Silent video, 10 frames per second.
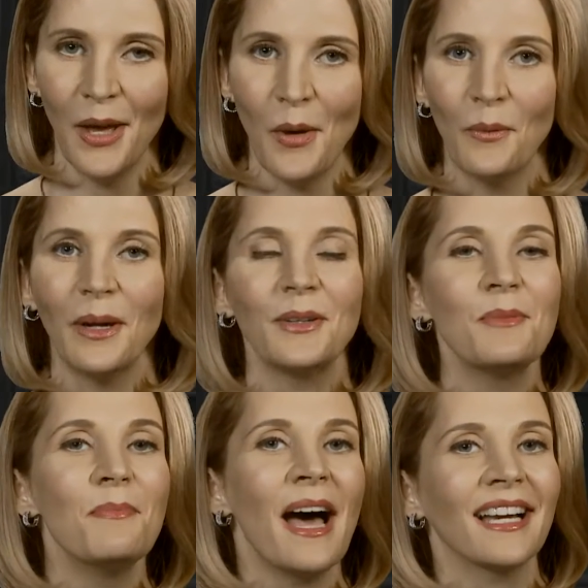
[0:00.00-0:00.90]
Welcome
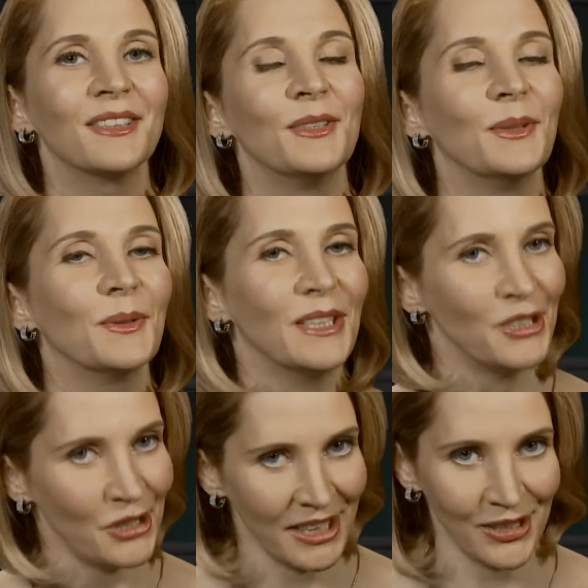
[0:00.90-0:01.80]
back to The
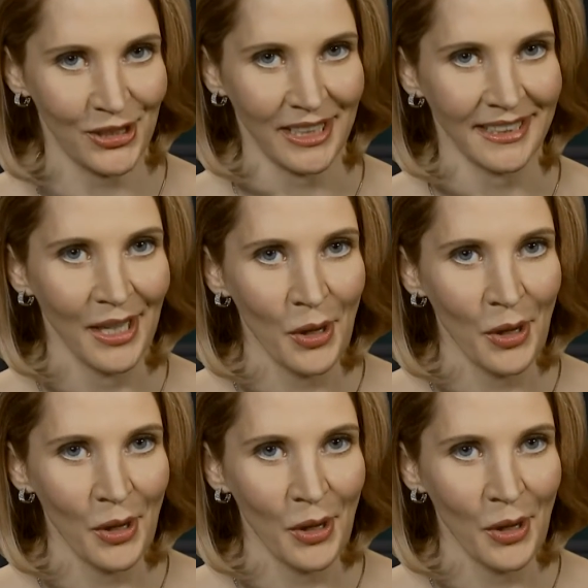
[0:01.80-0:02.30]
Cheat Sheet,